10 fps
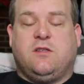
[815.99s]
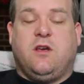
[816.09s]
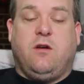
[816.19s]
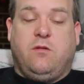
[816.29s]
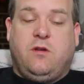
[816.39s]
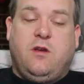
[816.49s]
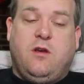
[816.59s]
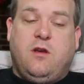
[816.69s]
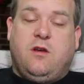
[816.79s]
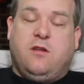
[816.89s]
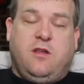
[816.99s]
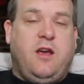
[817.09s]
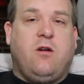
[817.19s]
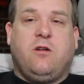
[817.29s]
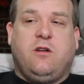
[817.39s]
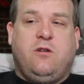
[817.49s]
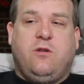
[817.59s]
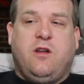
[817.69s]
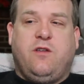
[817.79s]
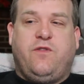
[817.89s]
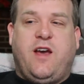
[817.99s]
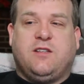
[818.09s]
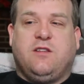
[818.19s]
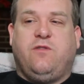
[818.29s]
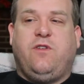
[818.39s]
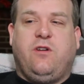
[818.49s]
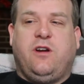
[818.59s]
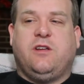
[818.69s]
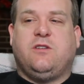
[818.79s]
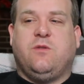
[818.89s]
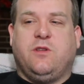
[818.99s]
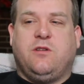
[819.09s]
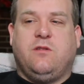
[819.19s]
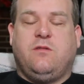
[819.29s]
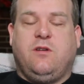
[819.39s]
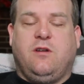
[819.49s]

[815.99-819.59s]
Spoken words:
So they are going to do another Fast and the Furious with,